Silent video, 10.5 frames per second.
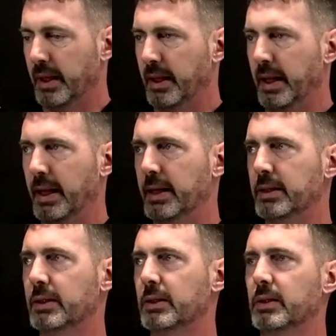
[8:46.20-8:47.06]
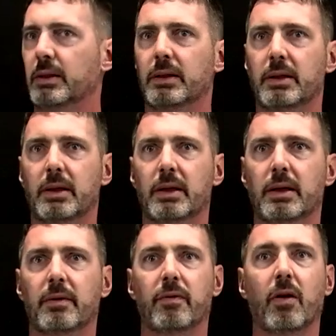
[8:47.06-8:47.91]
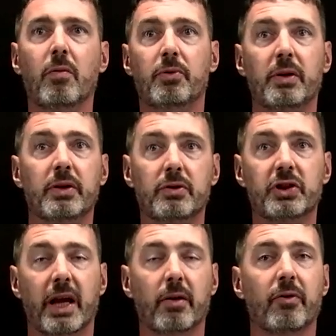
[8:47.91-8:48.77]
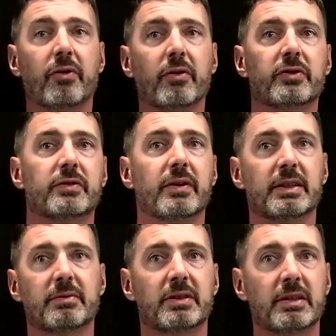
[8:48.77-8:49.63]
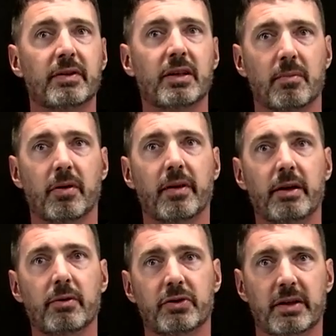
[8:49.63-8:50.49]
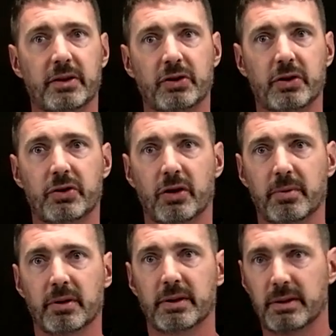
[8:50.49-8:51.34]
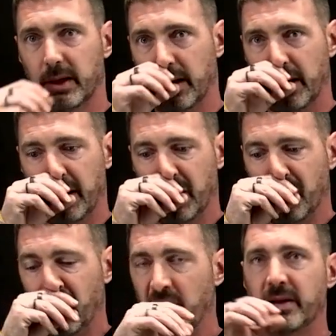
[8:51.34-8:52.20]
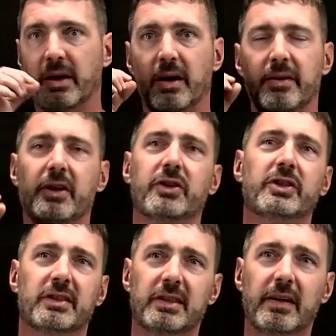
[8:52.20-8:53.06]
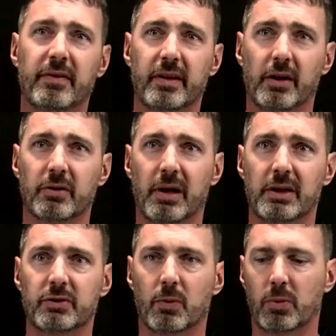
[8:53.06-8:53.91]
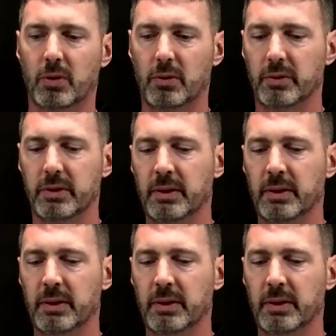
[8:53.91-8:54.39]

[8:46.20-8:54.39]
in flow between two channels, there's this very specific number that you would transition to turbulent. What they usually just leave in the undergraduate world